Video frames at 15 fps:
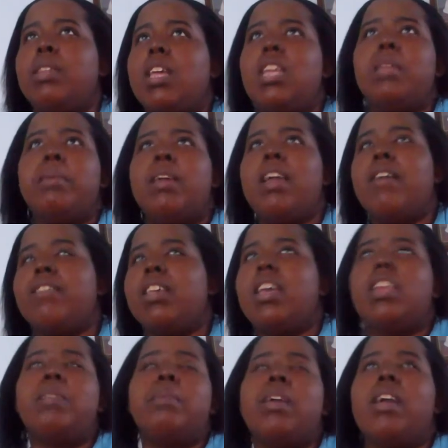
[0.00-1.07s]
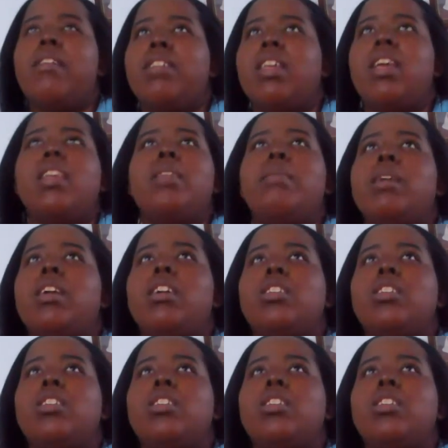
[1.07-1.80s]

enemy after enemy after enemy,